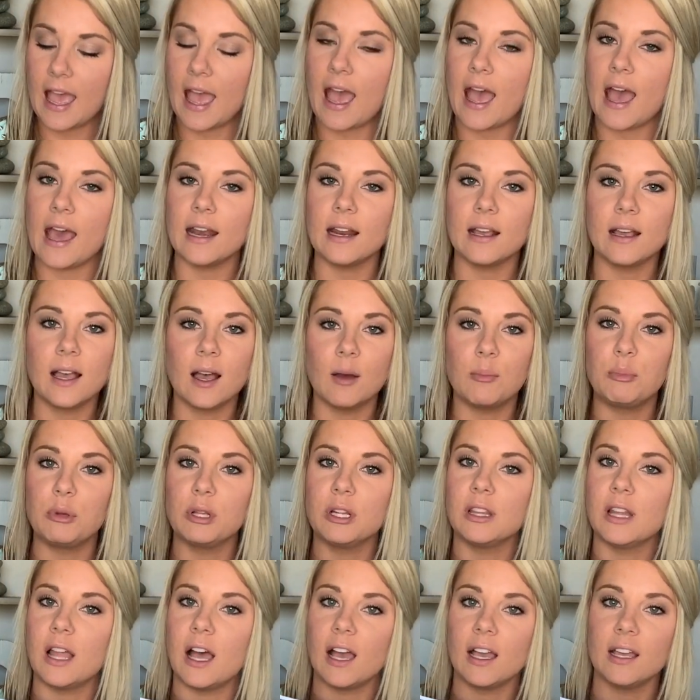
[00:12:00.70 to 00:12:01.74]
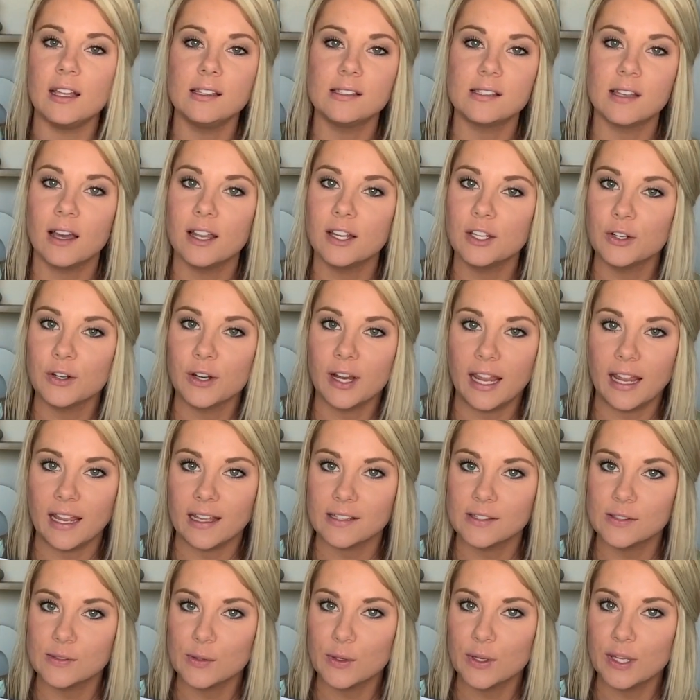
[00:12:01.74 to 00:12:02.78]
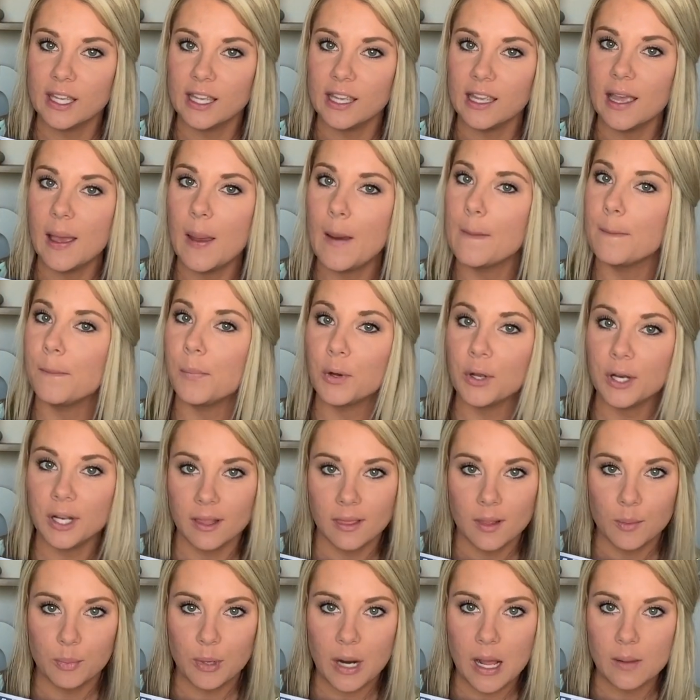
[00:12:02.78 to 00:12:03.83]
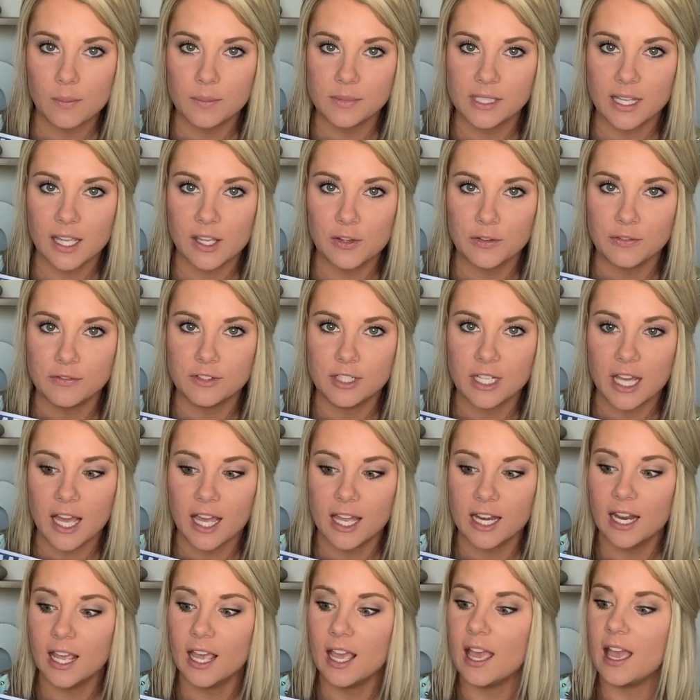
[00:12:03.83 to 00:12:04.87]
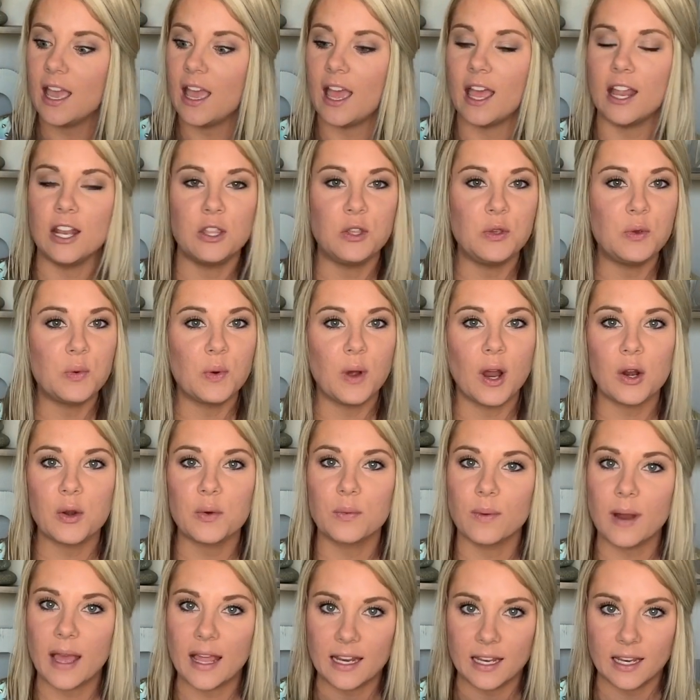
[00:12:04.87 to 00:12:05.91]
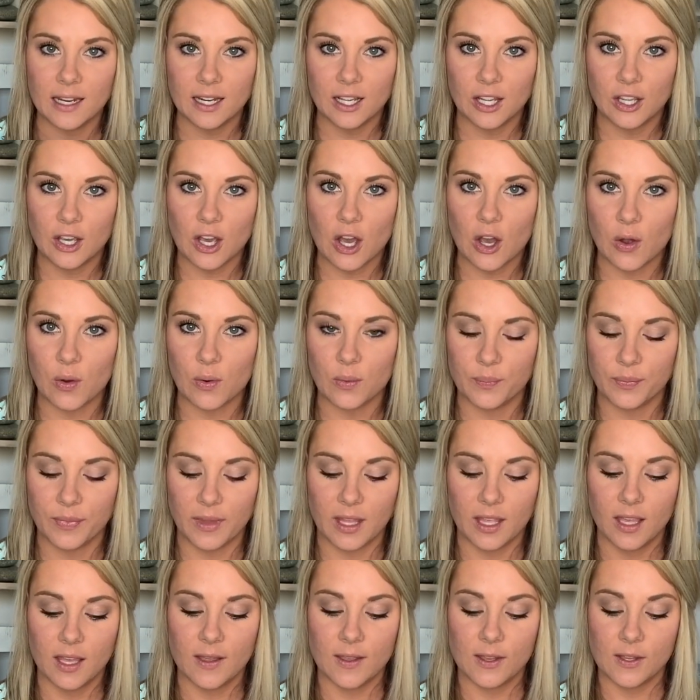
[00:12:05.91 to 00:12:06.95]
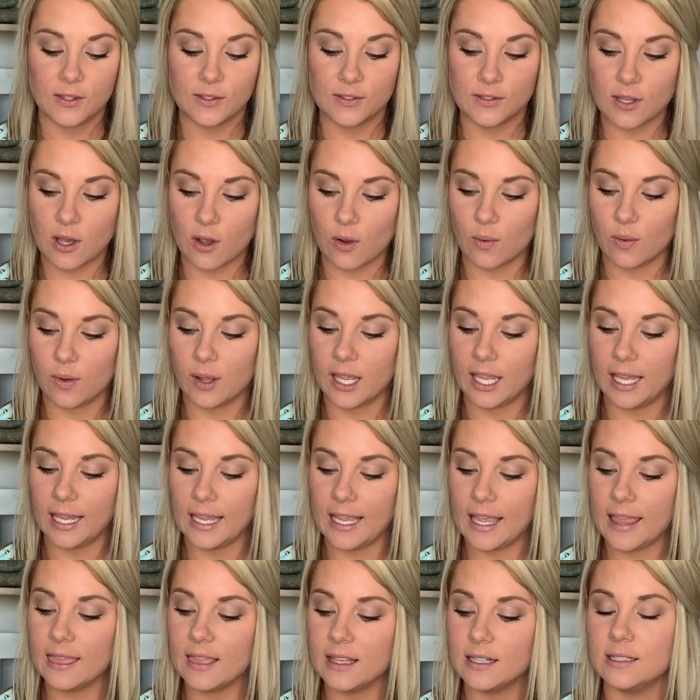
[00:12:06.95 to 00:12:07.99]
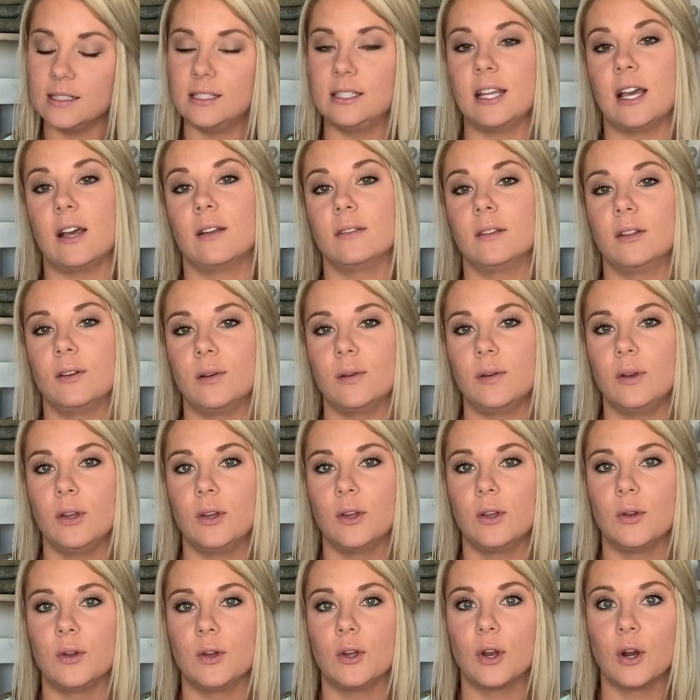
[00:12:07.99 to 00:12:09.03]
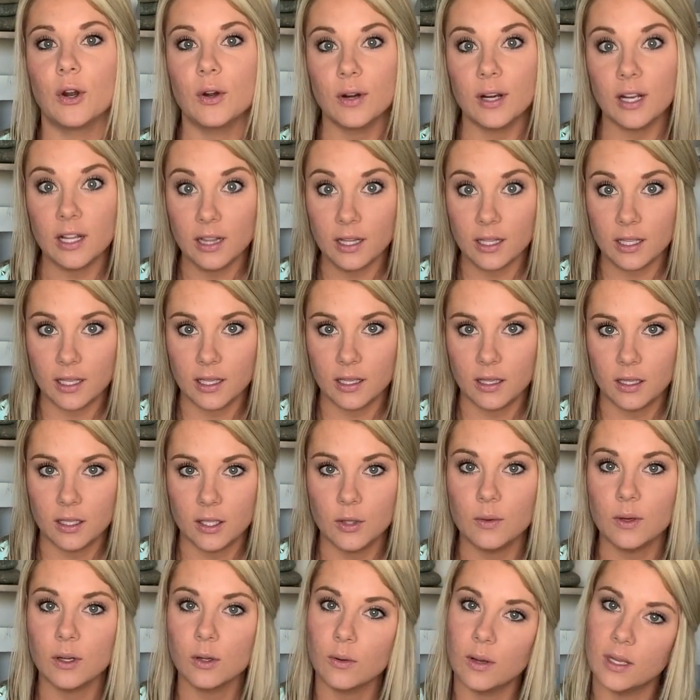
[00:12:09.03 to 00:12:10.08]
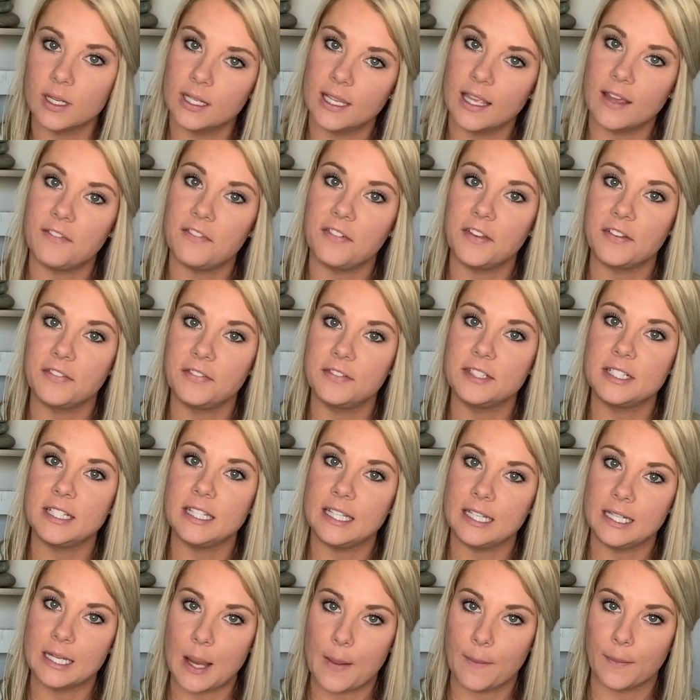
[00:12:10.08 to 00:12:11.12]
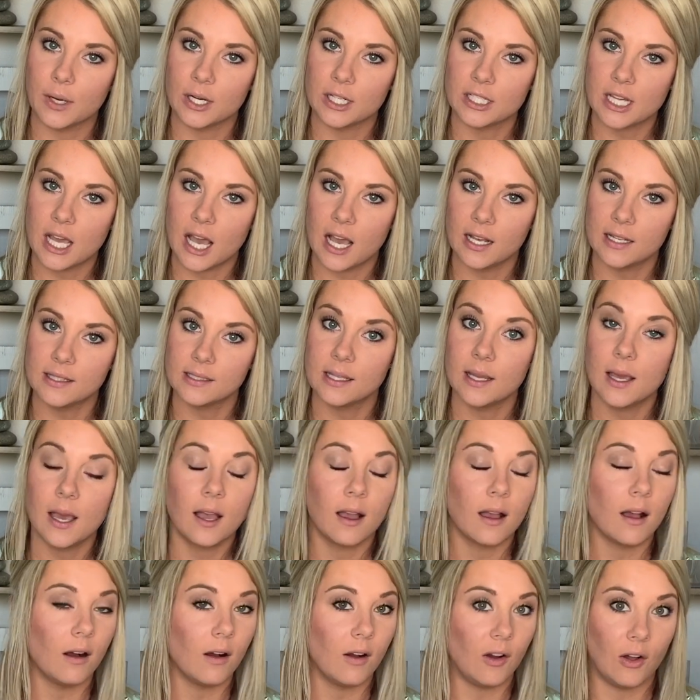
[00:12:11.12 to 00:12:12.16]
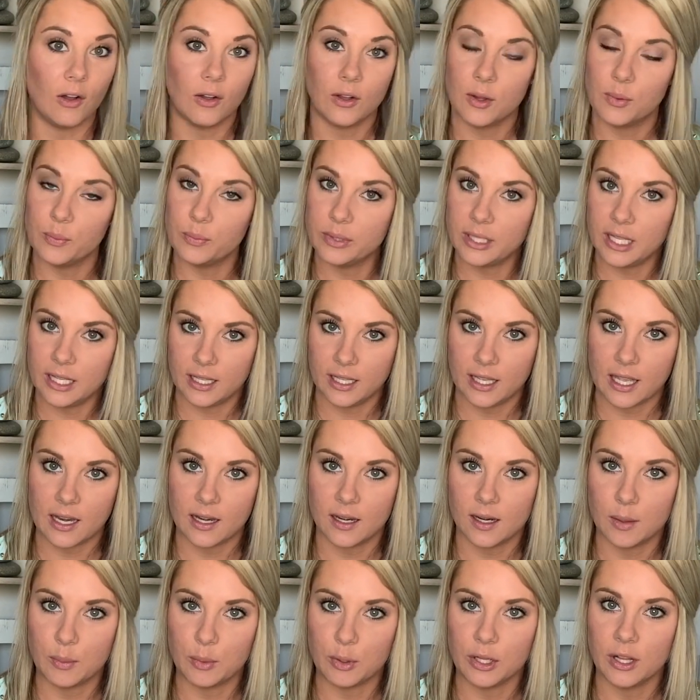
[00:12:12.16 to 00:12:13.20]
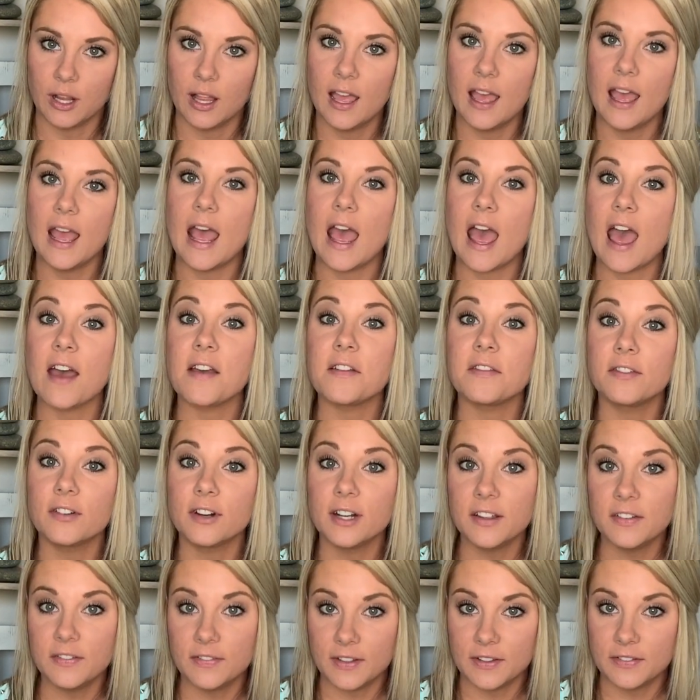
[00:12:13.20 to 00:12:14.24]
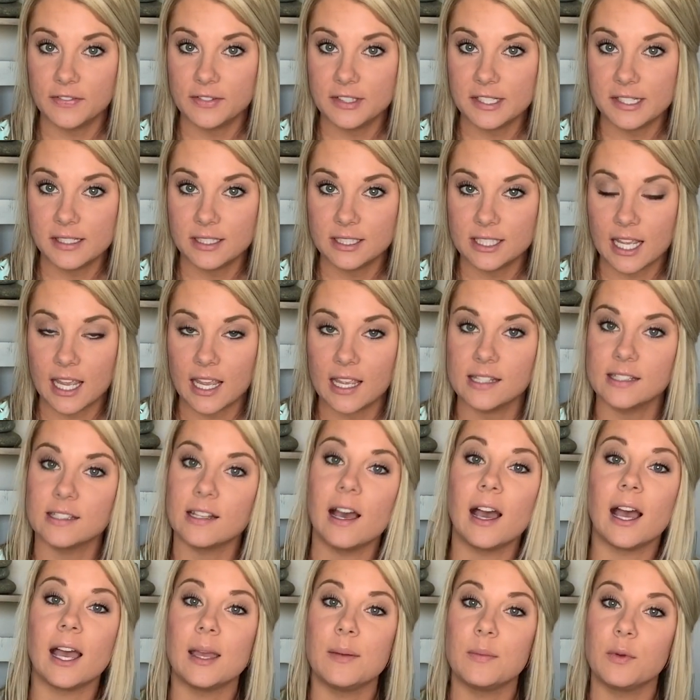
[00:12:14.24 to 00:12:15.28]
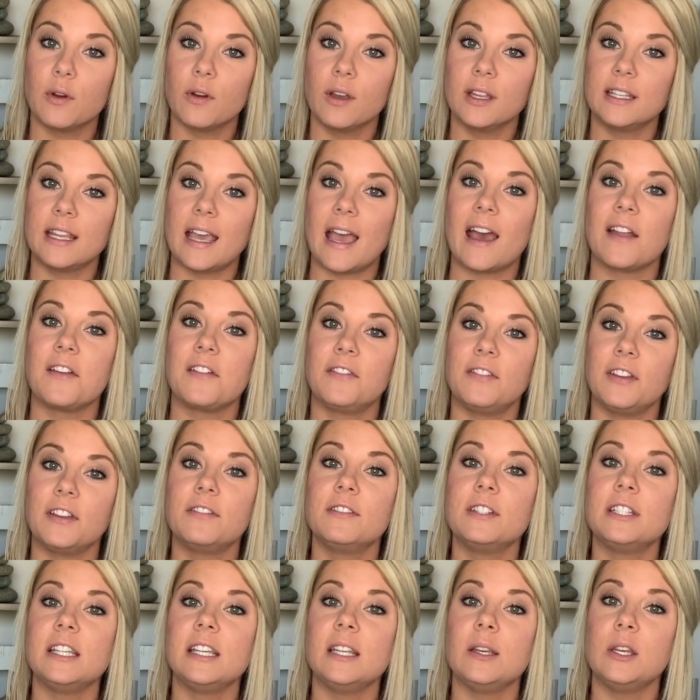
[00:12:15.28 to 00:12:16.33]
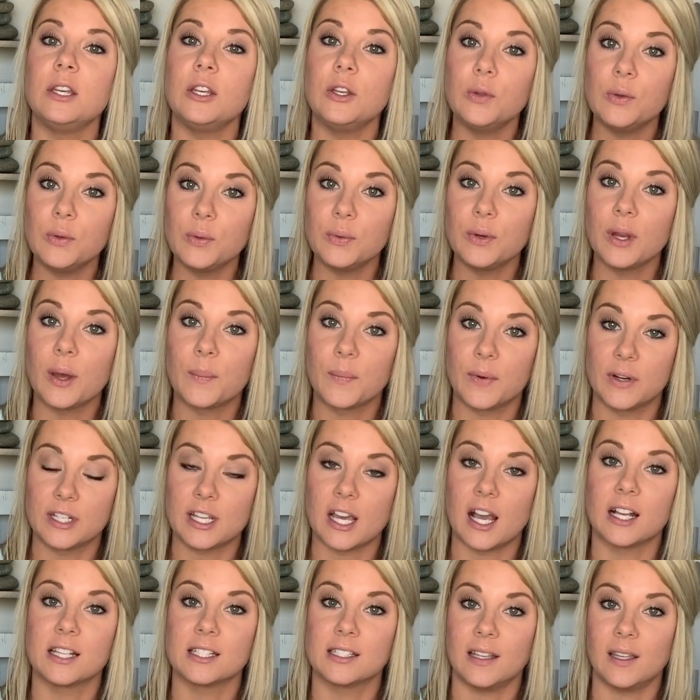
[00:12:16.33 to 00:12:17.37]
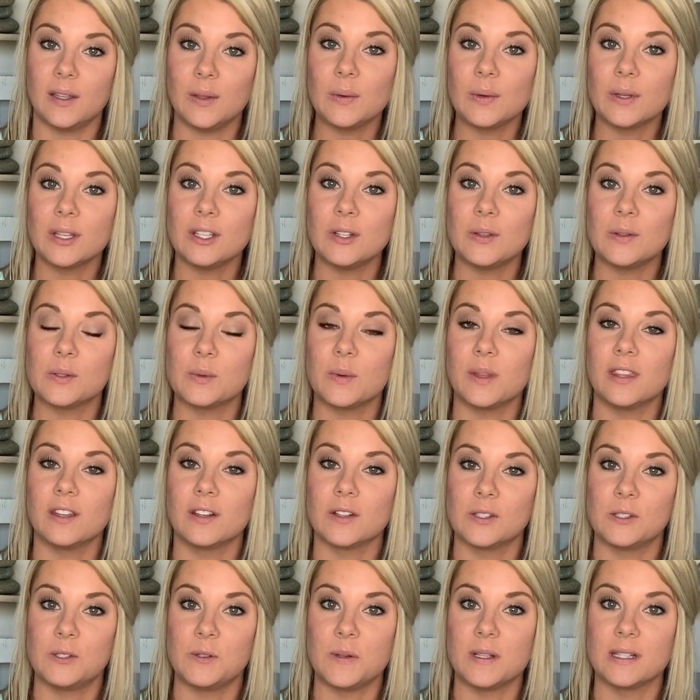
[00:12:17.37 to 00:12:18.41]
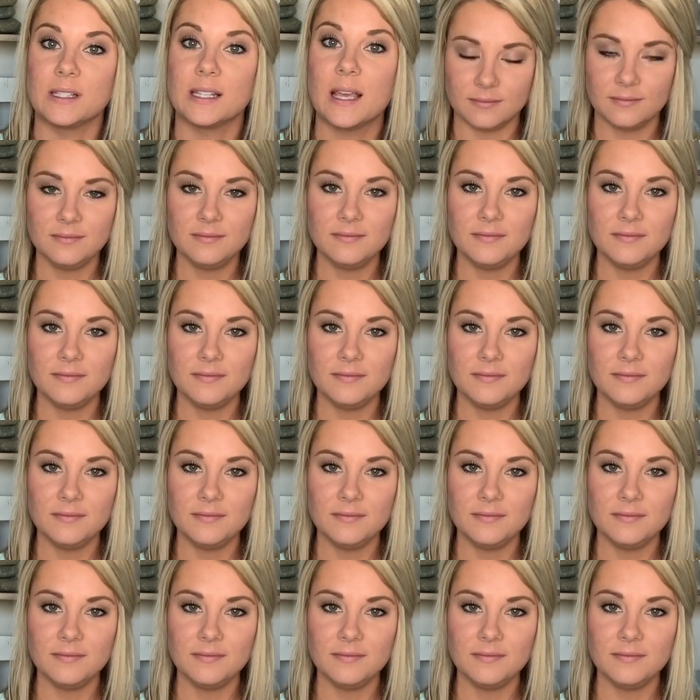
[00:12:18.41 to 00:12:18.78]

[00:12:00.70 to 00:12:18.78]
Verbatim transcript: Add a couple lines on your answer key, put in the problems that you've done, and you are ready to go. So in this download, currently you are going to get 15 number talks, all completely editable. Every 15 days, I'm going to add 15 new number talks that you can use with your students.